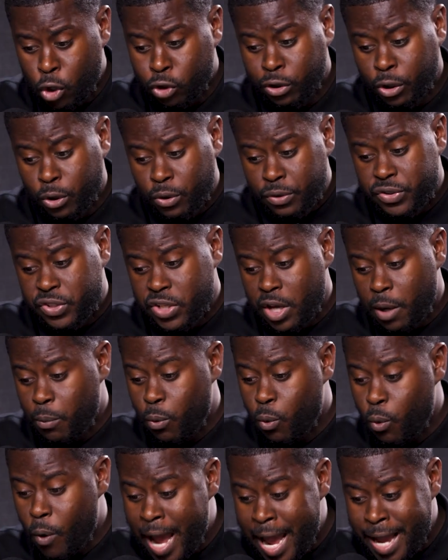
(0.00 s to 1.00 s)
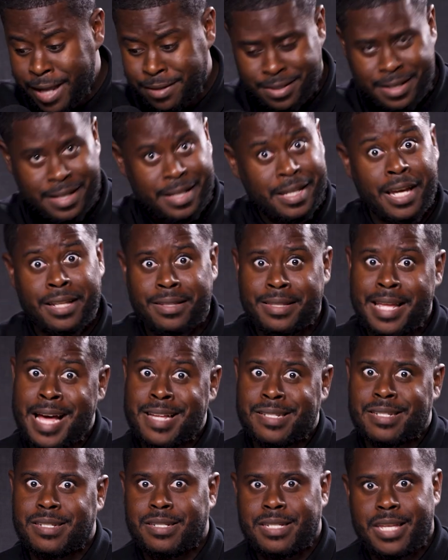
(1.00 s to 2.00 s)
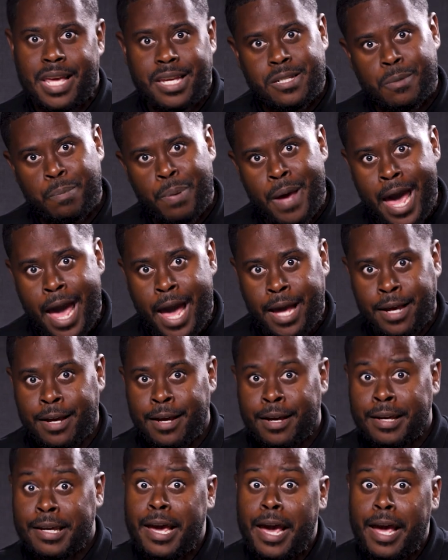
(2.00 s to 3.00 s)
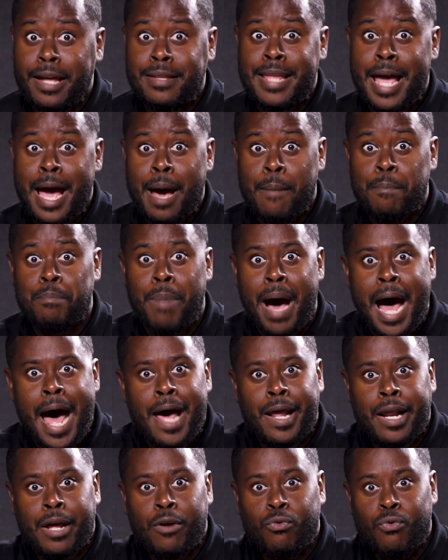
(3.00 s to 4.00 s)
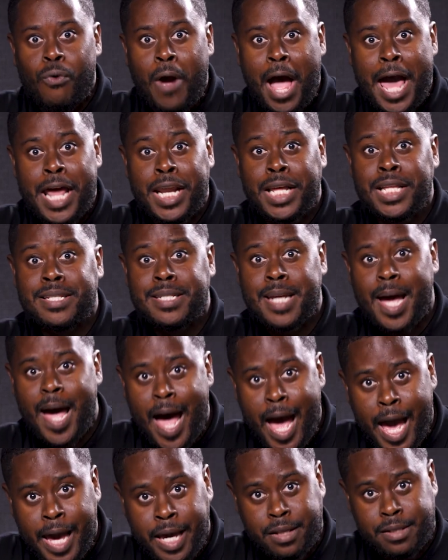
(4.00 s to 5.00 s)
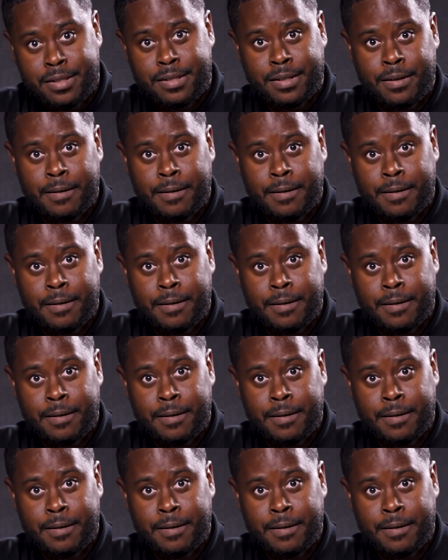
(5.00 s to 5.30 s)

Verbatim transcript: lose some weight, get that six pack, get that body right and tight.